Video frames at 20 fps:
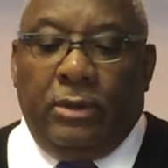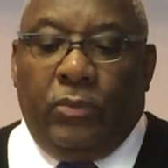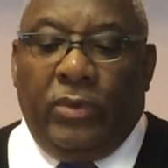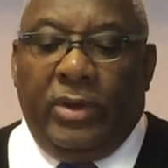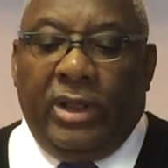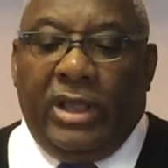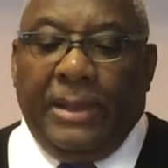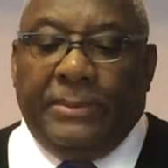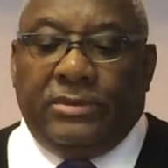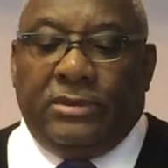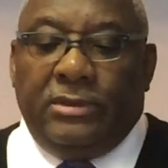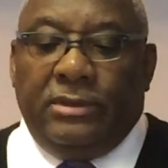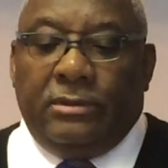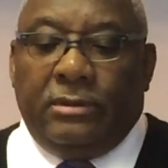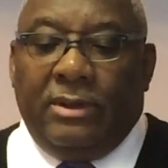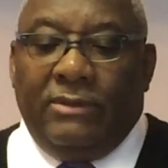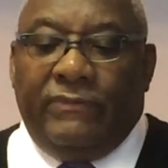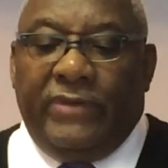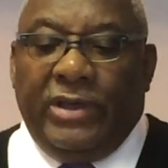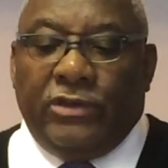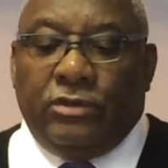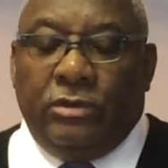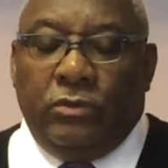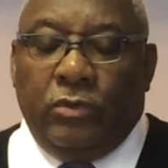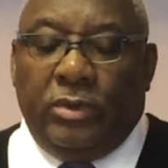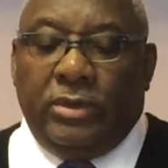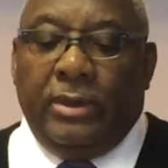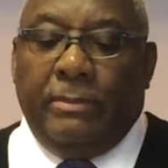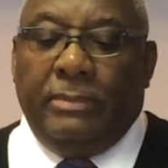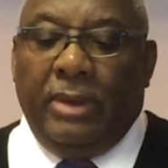when it comes to the
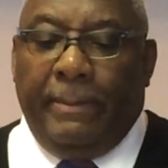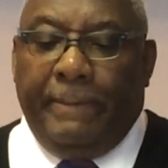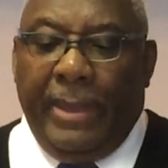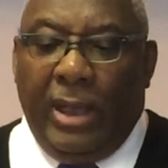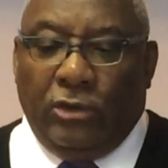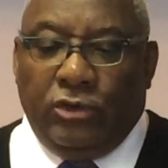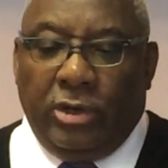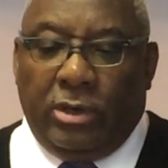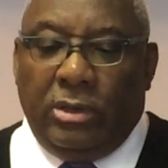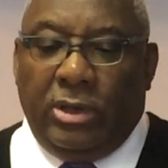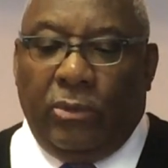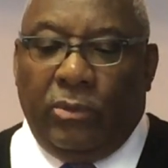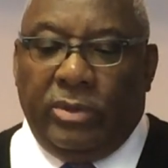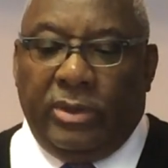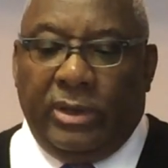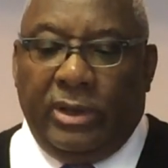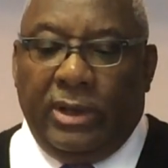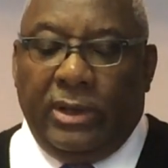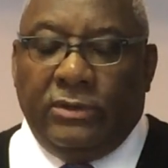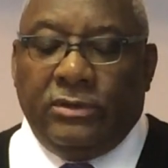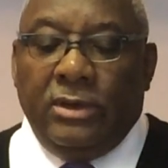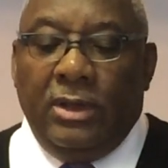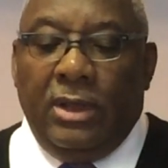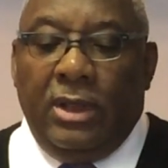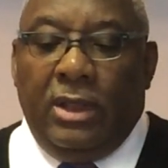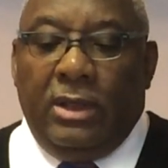confession, the Belgic and everything else,